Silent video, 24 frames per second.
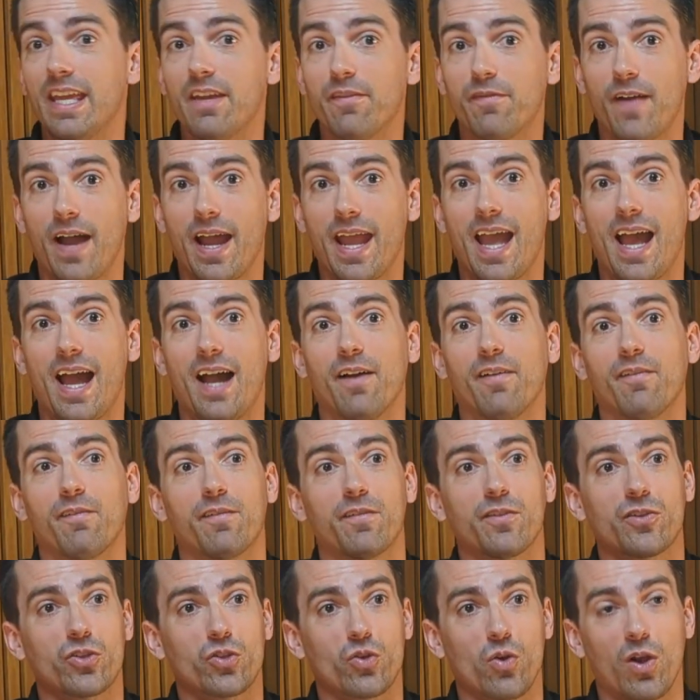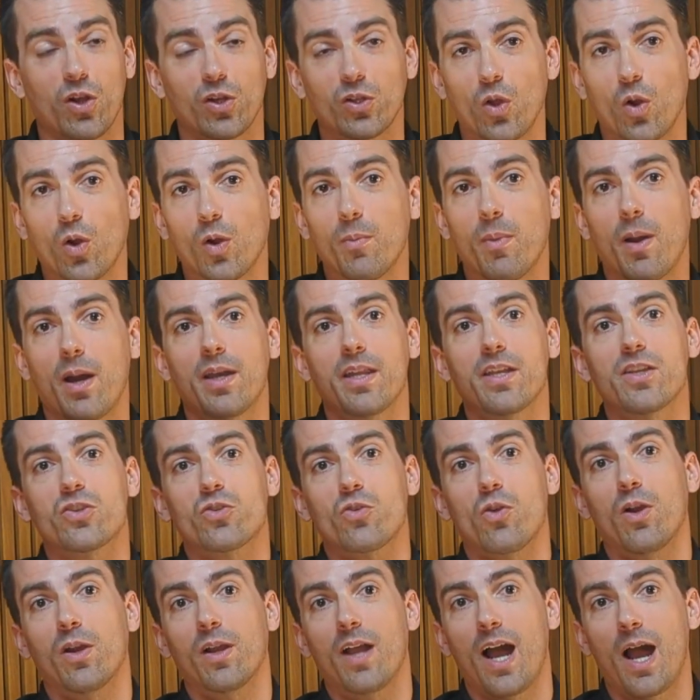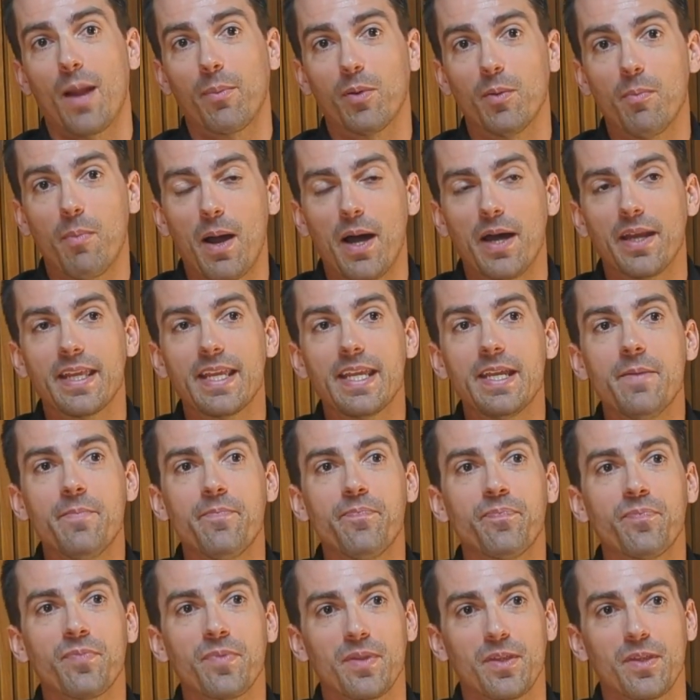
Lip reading: If I have strong lower body, strong upper body,